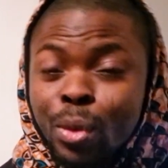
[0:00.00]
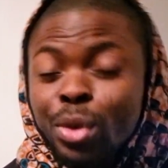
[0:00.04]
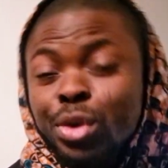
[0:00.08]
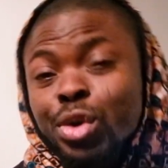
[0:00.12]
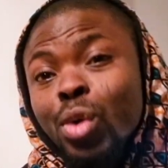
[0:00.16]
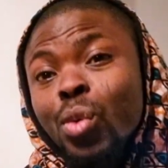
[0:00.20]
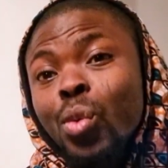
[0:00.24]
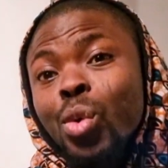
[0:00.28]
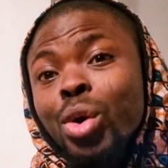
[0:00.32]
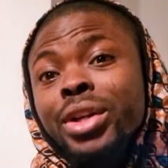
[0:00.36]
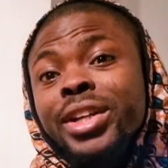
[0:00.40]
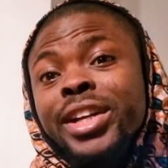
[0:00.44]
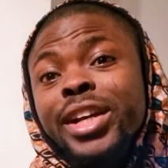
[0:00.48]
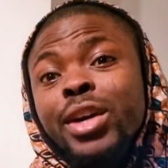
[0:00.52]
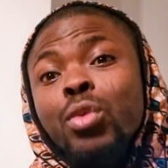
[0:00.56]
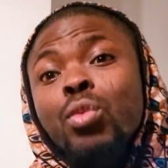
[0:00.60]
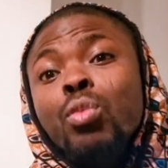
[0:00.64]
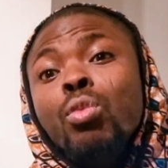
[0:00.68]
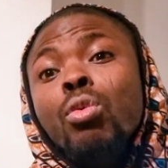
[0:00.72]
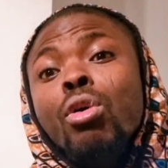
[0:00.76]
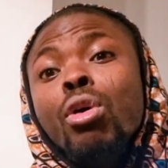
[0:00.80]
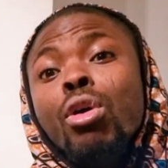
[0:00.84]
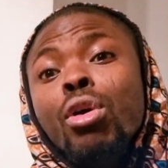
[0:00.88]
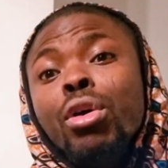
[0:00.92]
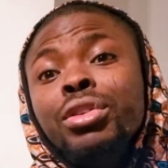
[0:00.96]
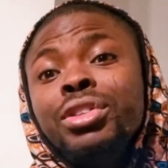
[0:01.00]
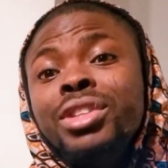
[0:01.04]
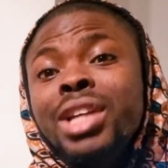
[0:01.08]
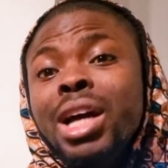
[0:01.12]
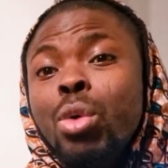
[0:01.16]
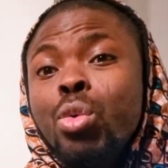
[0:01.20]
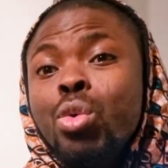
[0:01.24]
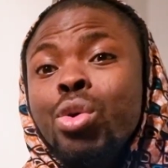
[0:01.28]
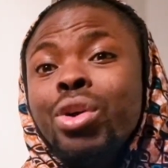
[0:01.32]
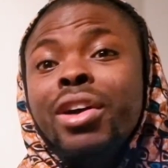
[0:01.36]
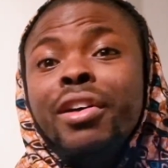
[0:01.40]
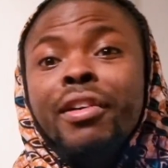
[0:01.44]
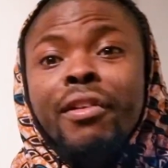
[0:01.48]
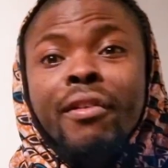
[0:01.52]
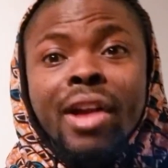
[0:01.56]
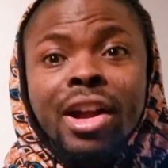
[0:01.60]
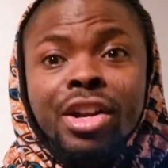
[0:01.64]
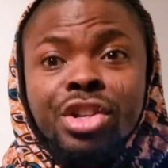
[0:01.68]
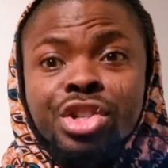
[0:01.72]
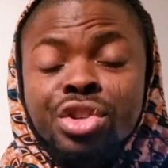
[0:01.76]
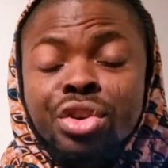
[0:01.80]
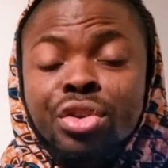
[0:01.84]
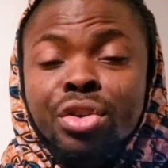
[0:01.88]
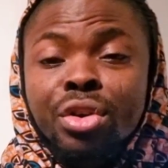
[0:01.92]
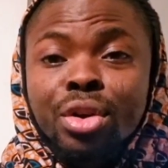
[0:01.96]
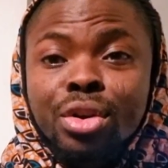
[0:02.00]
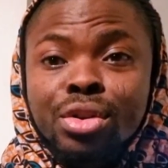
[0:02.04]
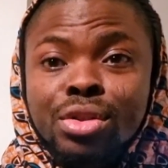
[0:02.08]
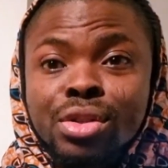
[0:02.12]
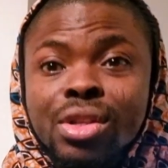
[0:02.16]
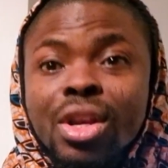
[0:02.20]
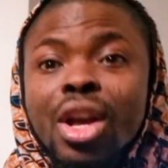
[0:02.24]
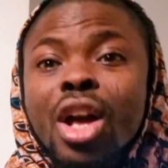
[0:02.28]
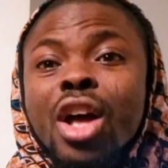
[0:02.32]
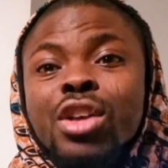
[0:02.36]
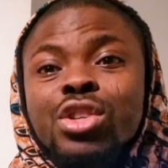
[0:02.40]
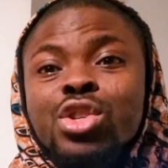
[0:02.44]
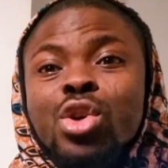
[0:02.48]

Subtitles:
We don't want a world that will crash on us.